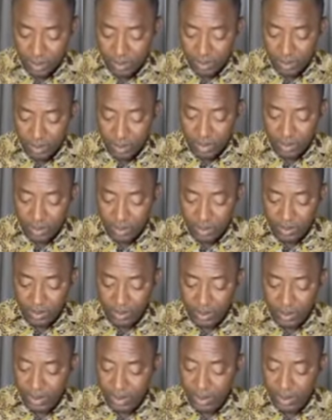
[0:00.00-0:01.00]
So we
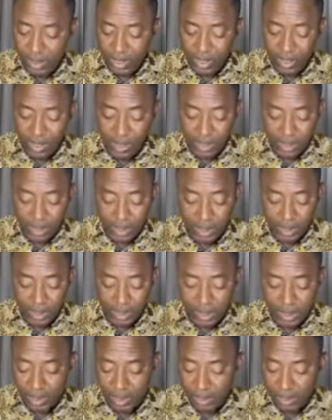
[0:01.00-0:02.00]
just registered as
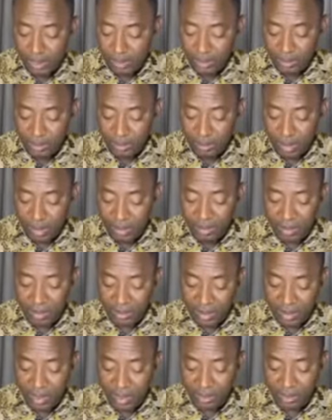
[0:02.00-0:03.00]
an AAC
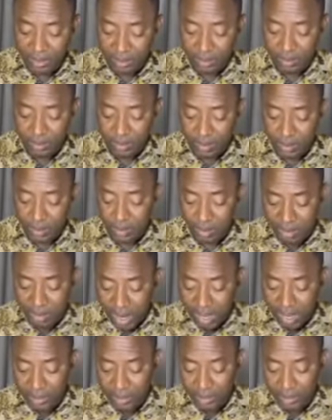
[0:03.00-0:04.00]
member. Thank you. This is
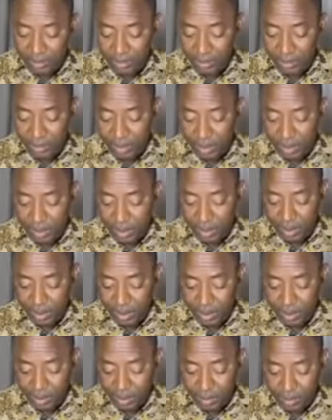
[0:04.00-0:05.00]
Manny from Italy,
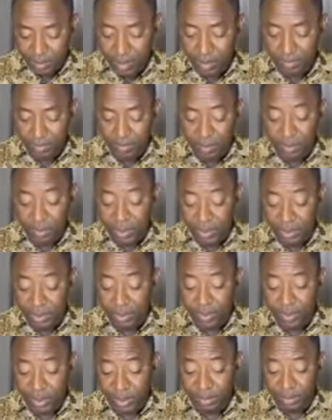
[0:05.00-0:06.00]
working from here
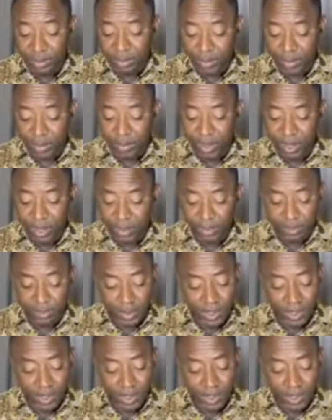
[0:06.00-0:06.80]
to connect people back home.